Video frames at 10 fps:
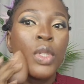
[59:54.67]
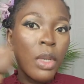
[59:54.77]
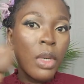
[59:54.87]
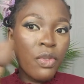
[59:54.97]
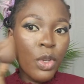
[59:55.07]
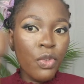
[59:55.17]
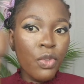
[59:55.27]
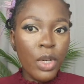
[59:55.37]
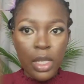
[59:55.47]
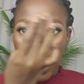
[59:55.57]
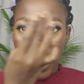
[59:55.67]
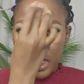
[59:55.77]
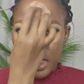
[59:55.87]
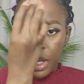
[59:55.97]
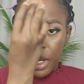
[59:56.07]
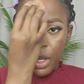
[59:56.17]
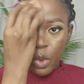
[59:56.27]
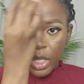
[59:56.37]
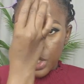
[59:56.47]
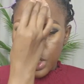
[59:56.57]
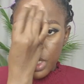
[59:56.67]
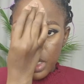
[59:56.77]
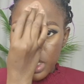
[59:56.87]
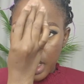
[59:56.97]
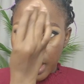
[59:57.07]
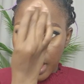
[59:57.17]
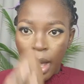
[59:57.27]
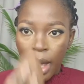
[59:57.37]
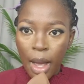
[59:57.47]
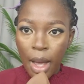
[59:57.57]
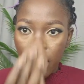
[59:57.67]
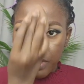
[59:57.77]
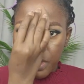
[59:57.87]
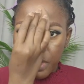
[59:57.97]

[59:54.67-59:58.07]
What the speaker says: Please feel free to ask any questions that you have.